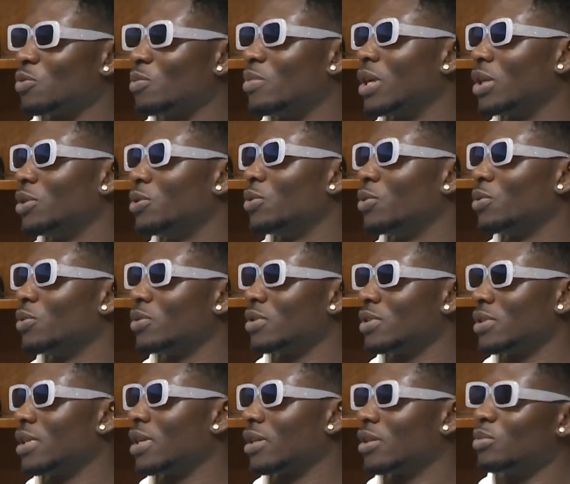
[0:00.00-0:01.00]
to Baddo.
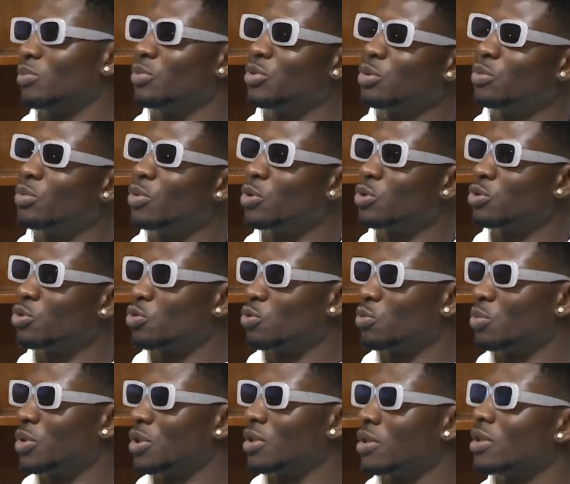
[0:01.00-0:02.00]
It's like okay. A just a part of the
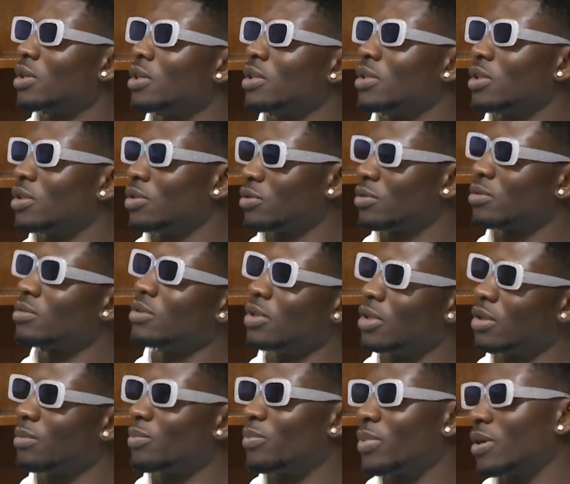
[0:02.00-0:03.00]
family me. in some yes. way.
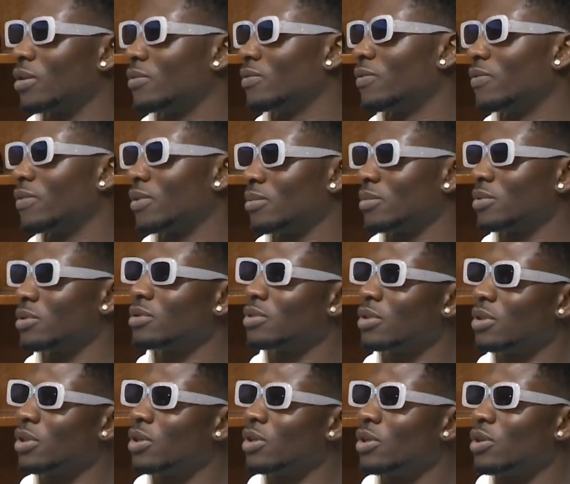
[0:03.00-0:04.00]
Yeah. Part of the family.
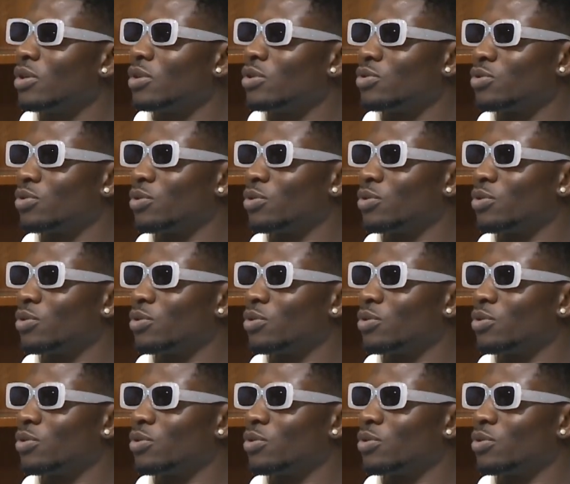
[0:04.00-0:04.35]
Okay.